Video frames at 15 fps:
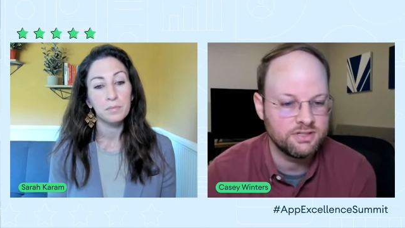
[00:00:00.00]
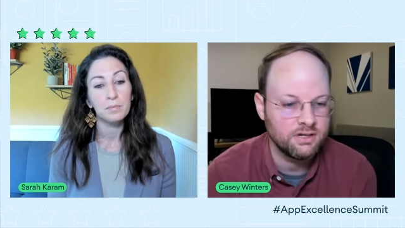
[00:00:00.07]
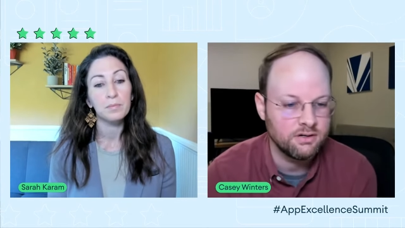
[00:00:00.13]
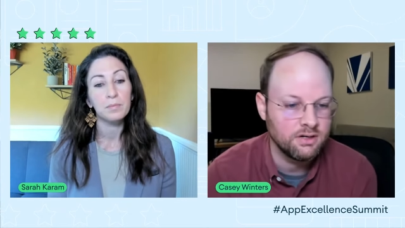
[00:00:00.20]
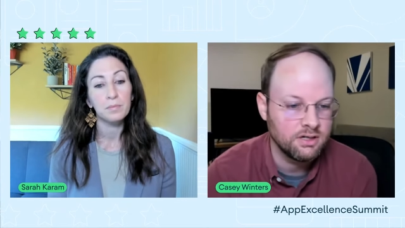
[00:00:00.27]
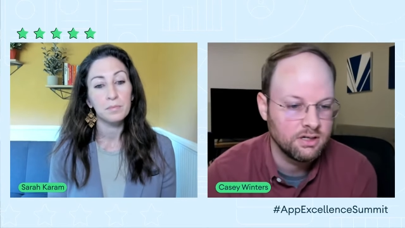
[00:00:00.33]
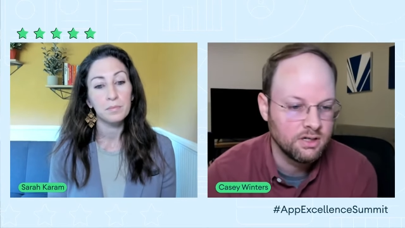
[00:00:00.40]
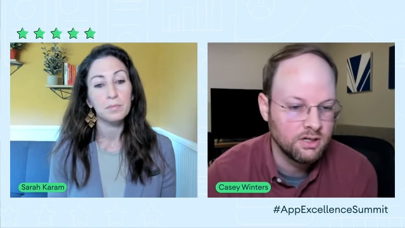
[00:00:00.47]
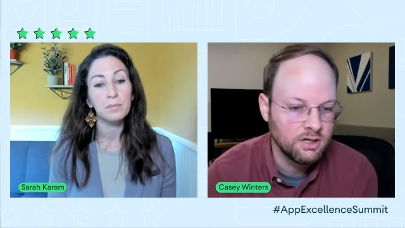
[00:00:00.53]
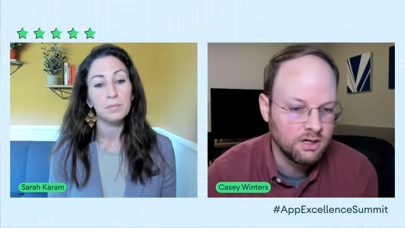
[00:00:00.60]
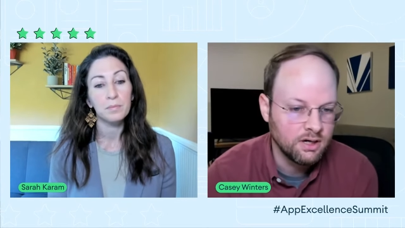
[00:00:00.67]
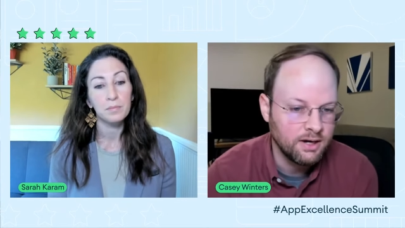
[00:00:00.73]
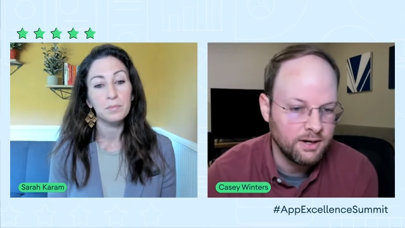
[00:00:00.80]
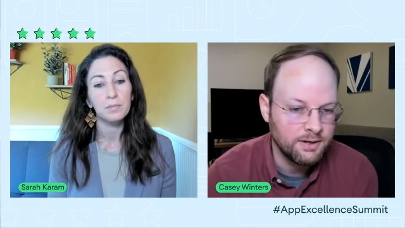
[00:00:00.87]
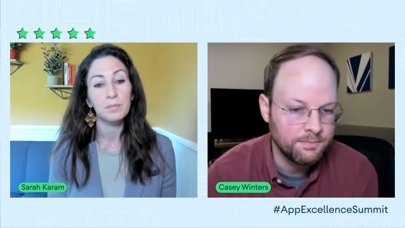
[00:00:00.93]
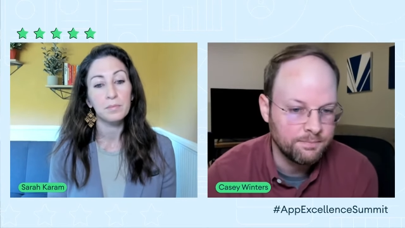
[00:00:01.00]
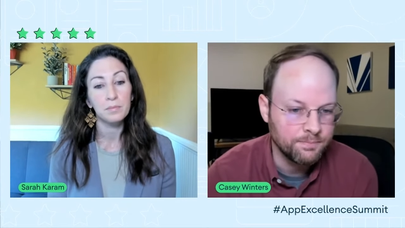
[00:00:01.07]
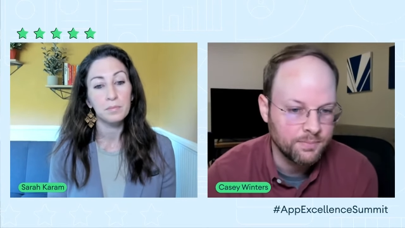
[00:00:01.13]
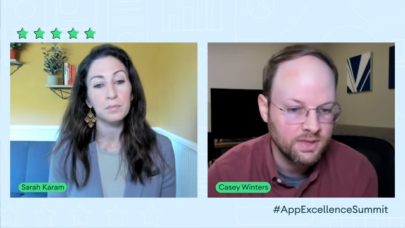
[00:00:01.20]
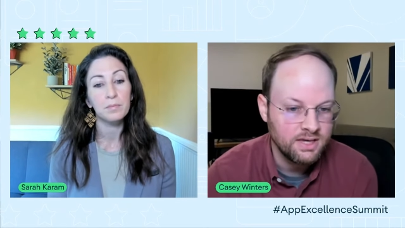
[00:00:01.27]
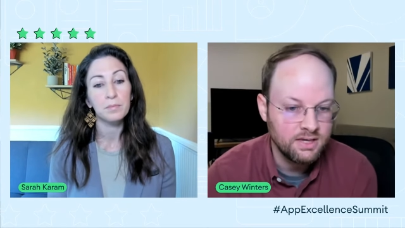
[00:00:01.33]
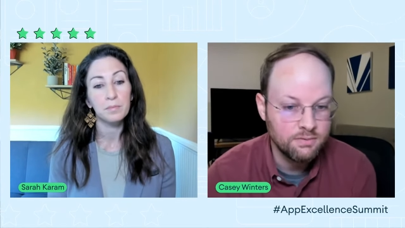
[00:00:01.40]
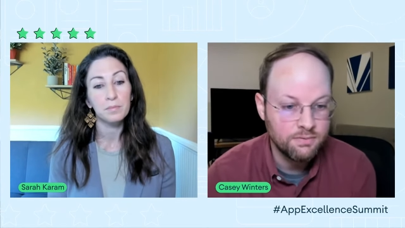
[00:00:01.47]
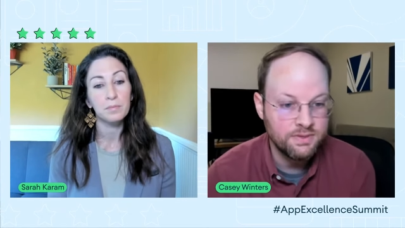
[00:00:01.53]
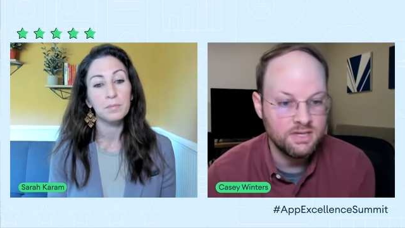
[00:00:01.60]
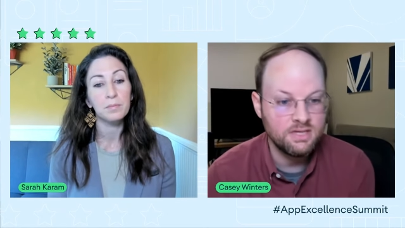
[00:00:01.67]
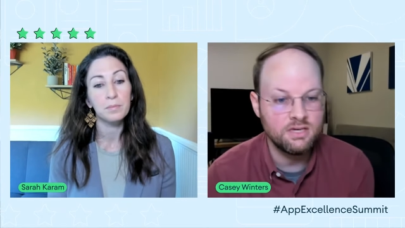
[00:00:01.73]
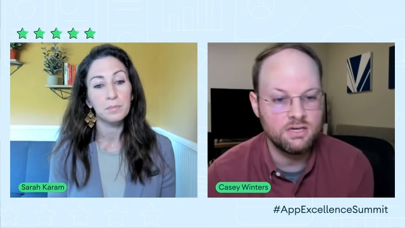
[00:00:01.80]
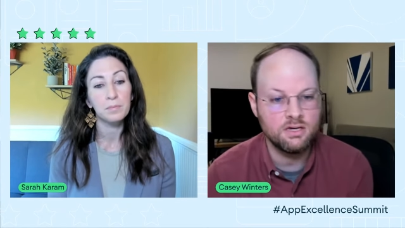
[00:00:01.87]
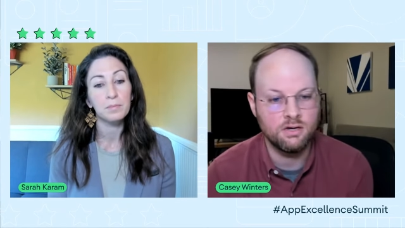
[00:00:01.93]
Speaker 1: et cetera. In
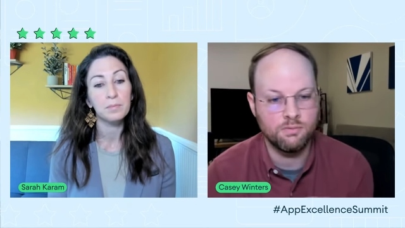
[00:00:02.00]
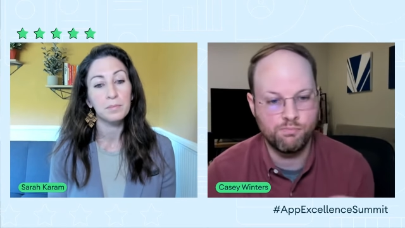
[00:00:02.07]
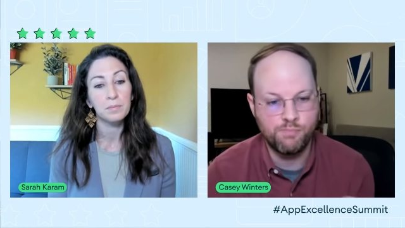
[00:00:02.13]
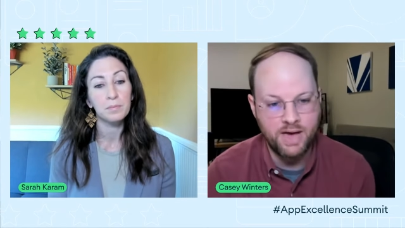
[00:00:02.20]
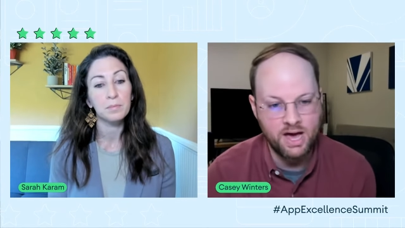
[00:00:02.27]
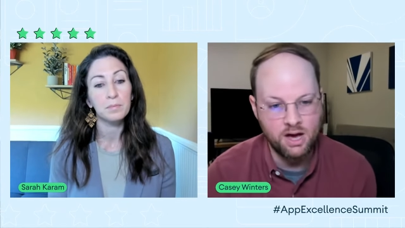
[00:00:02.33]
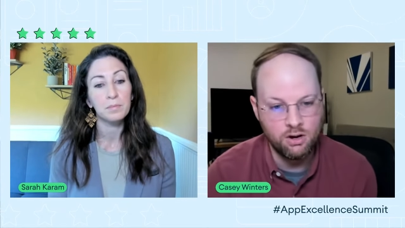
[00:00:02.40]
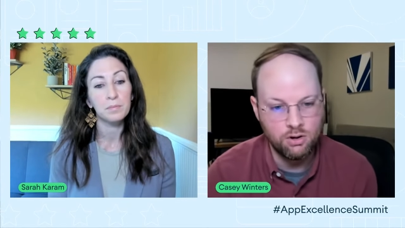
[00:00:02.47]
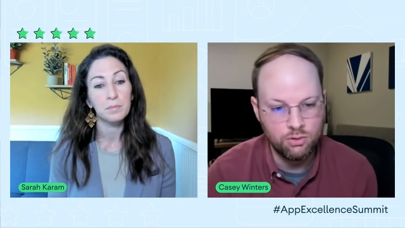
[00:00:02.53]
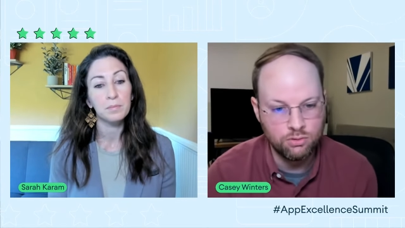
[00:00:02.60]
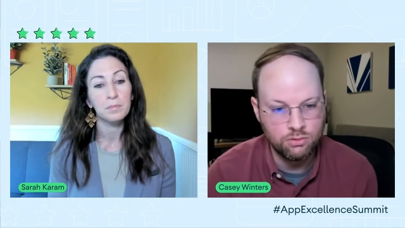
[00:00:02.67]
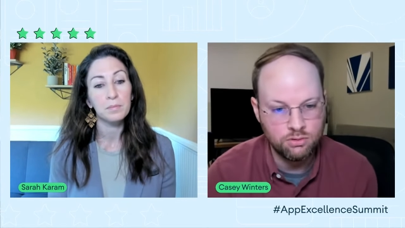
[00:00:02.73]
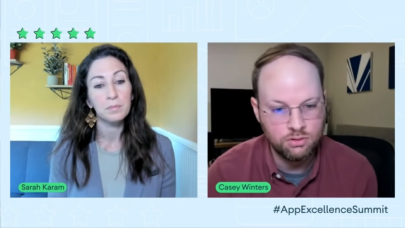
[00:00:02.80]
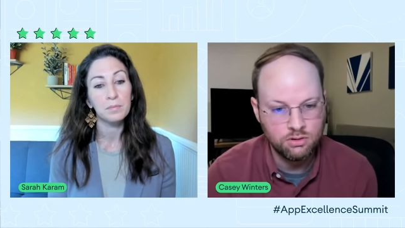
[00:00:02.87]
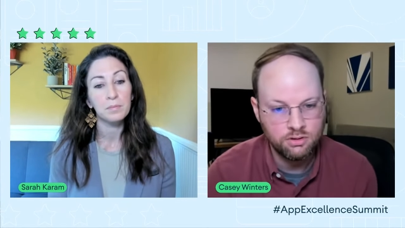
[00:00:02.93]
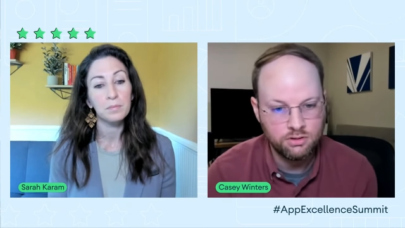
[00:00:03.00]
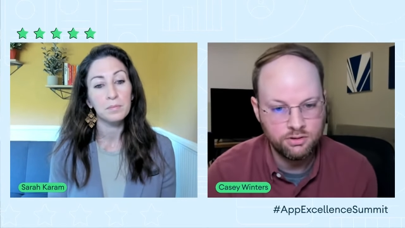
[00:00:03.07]
thinking about